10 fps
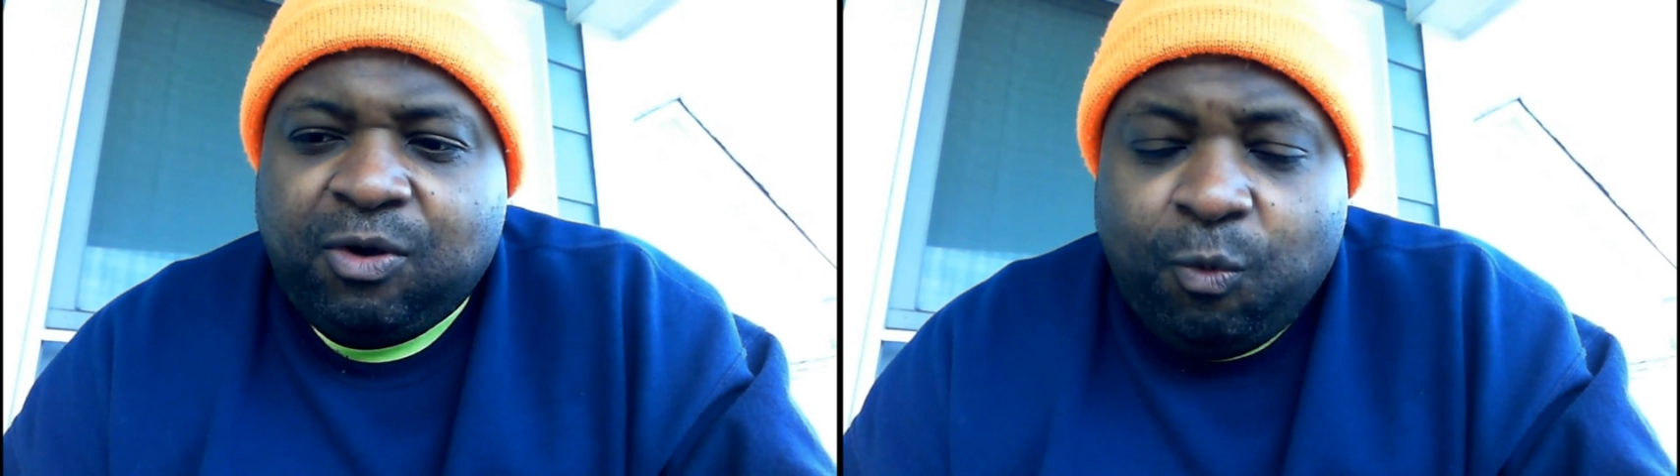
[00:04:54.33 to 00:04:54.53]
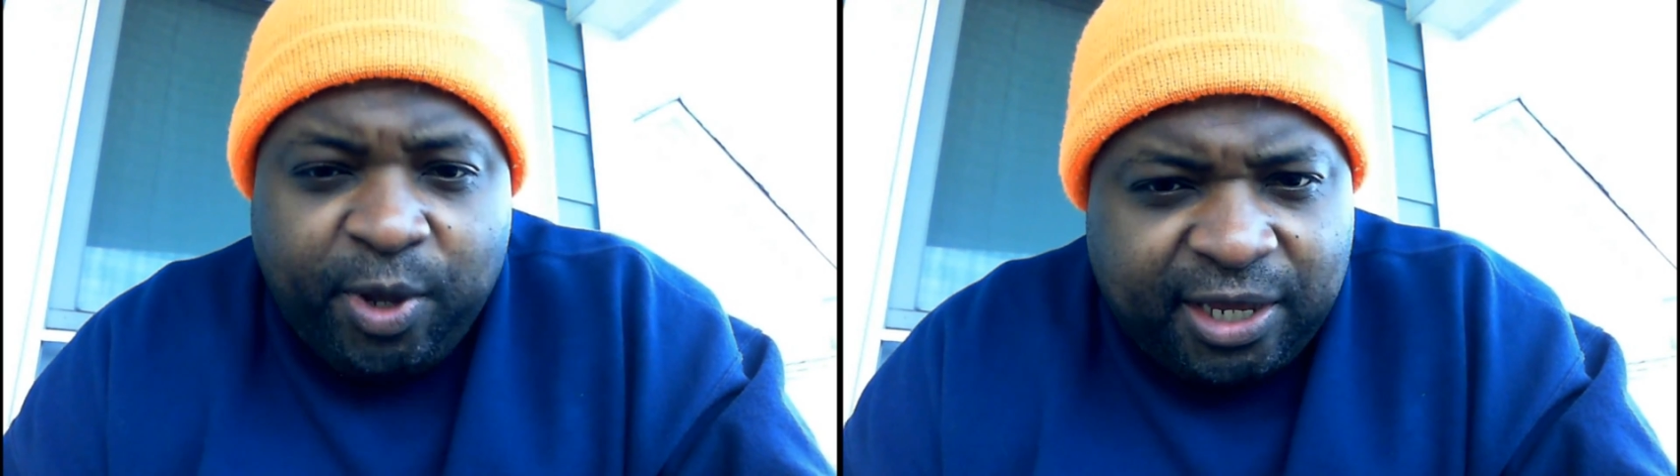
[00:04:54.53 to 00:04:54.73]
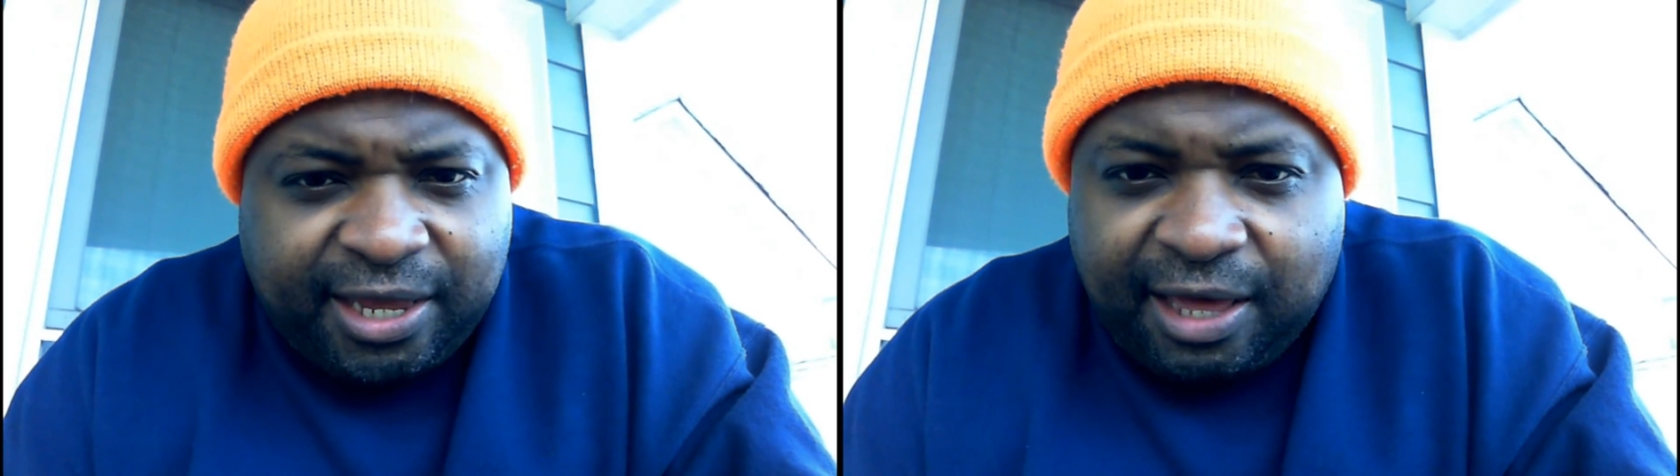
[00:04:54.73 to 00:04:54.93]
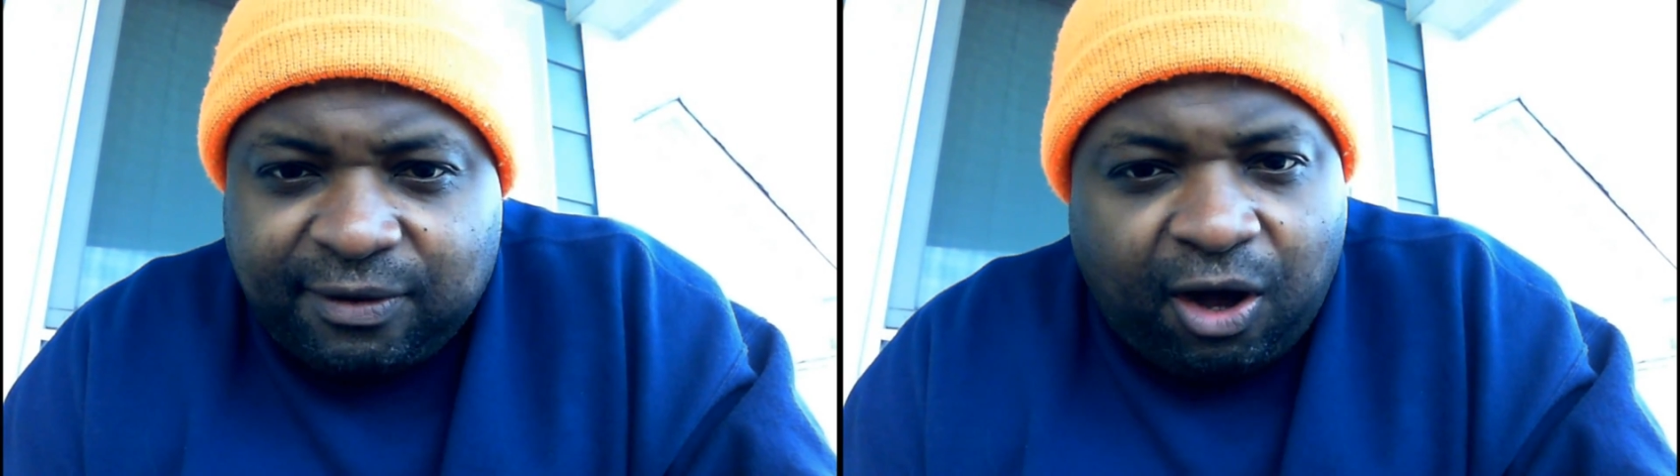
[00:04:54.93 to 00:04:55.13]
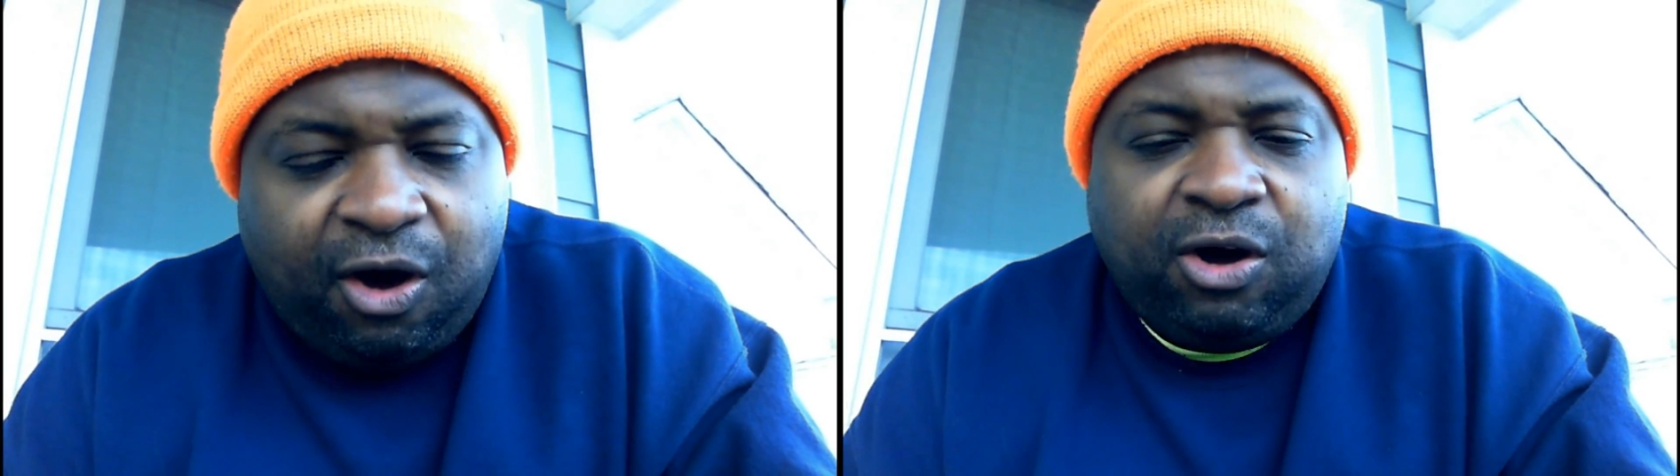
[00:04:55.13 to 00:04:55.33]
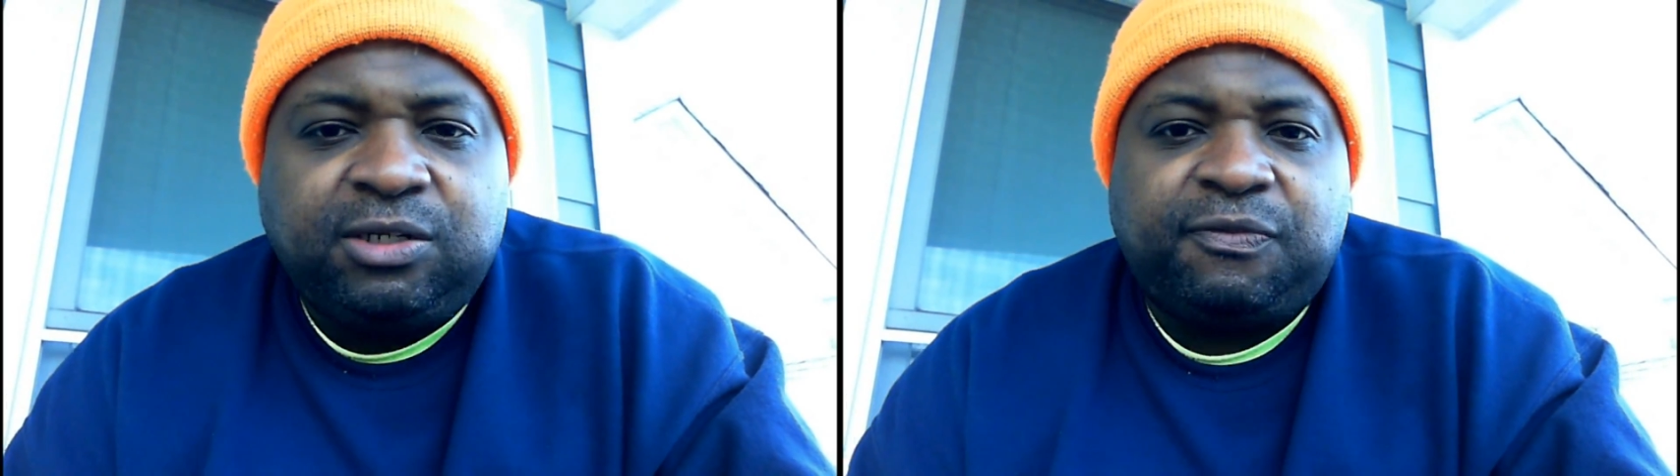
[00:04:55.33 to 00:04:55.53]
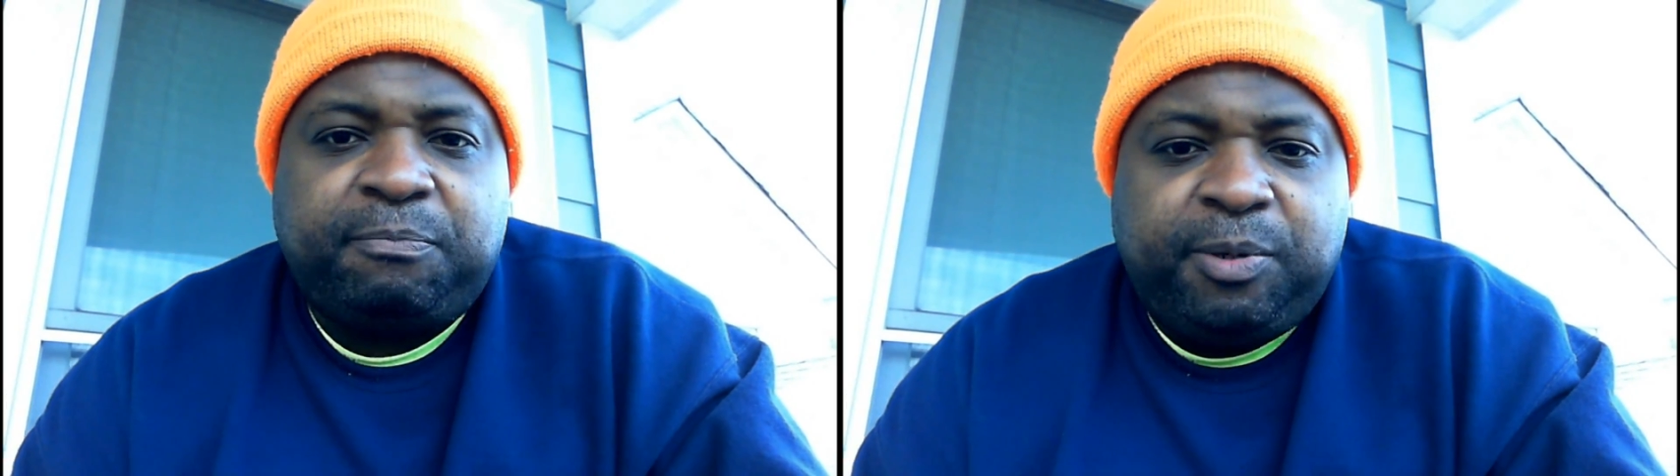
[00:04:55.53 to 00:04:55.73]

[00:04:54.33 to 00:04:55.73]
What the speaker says: we can gather all of the